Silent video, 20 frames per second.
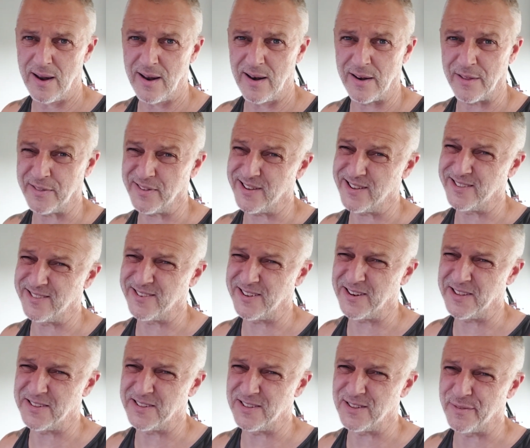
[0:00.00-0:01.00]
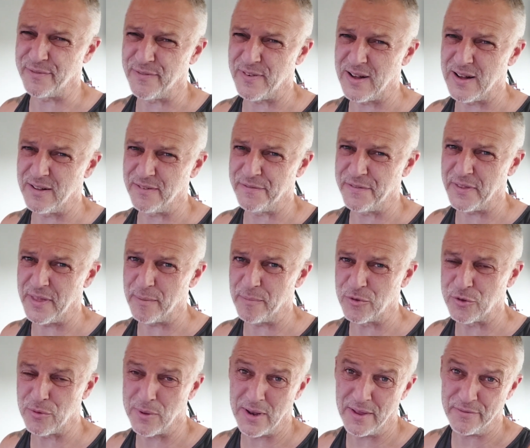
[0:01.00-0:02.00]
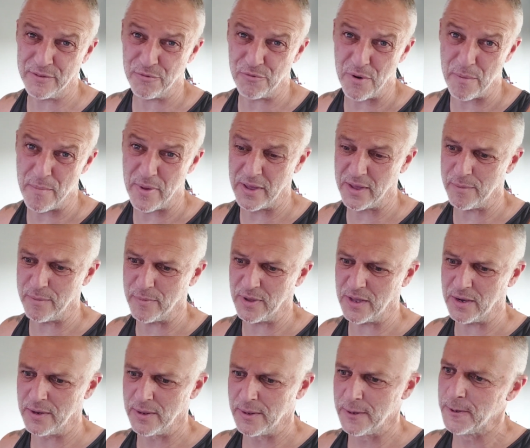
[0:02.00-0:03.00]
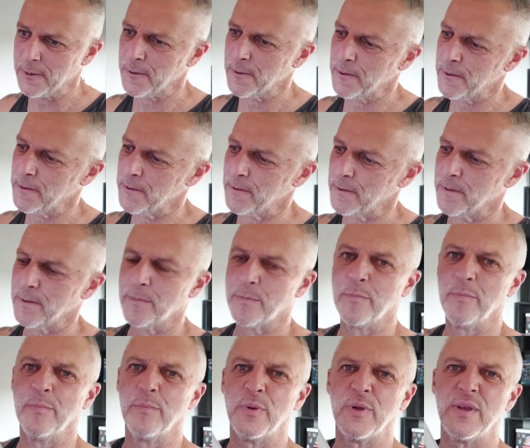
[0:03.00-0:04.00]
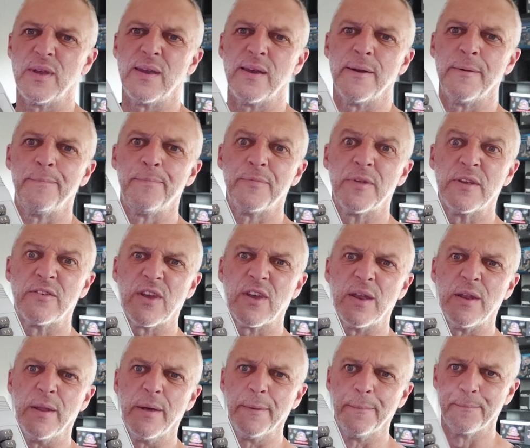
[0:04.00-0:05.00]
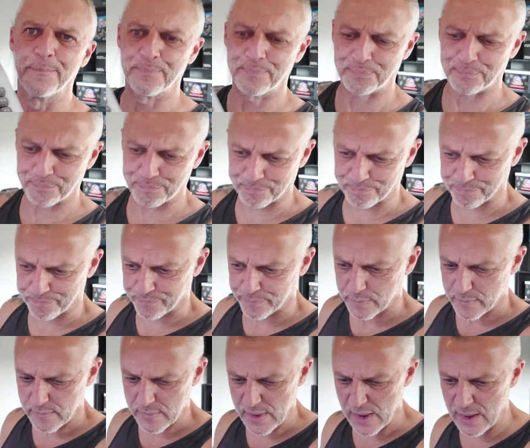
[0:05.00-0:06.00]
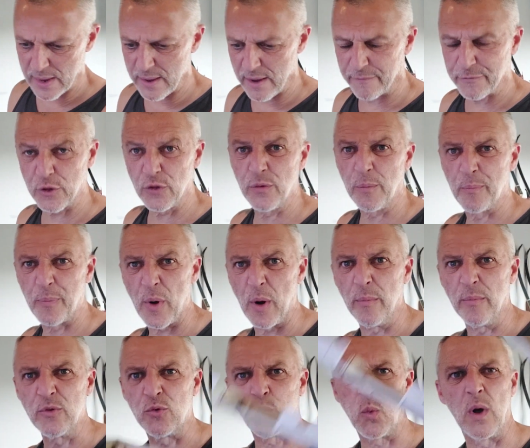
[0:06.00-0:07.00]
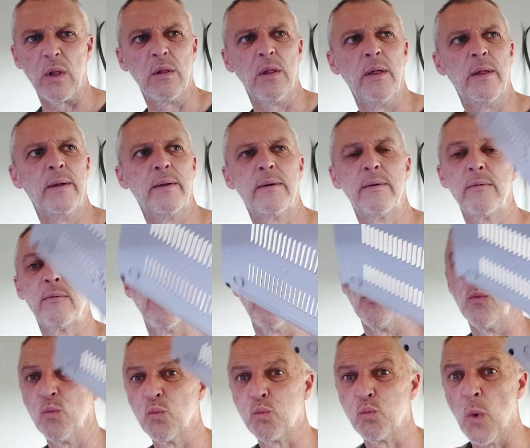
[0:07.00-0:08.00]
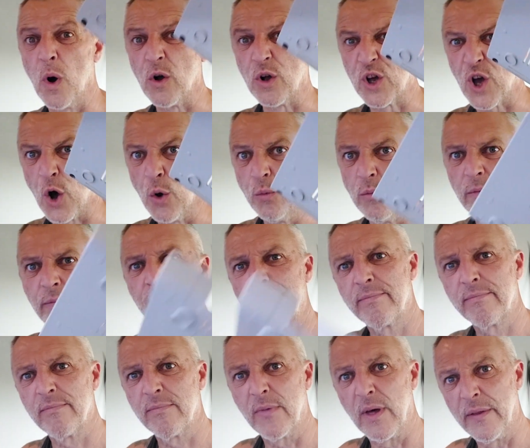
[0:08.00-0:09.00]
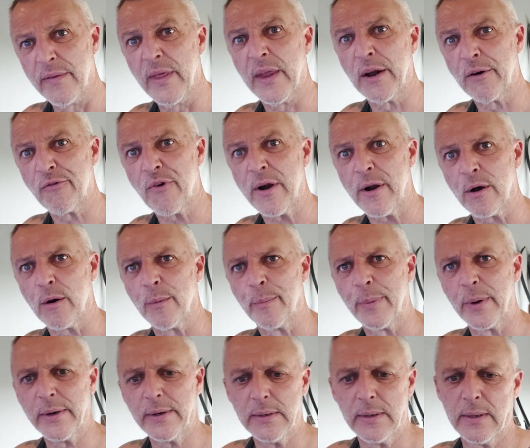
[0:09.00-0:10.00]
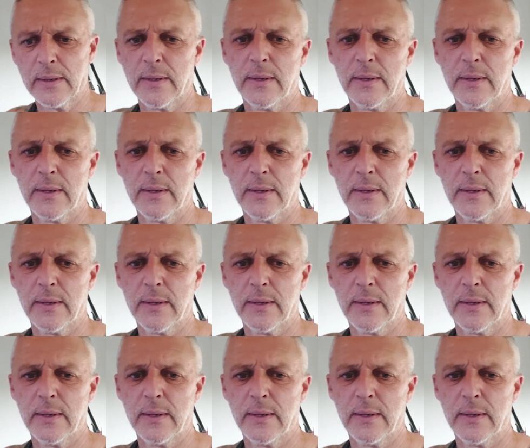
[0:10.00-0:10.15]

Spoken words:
I think I deleted the file for them, so I'll have to remake them again. But yeah, it's getting there. Yeah, I've done the bottom as well. Well, one coat, and then I ran out of paint.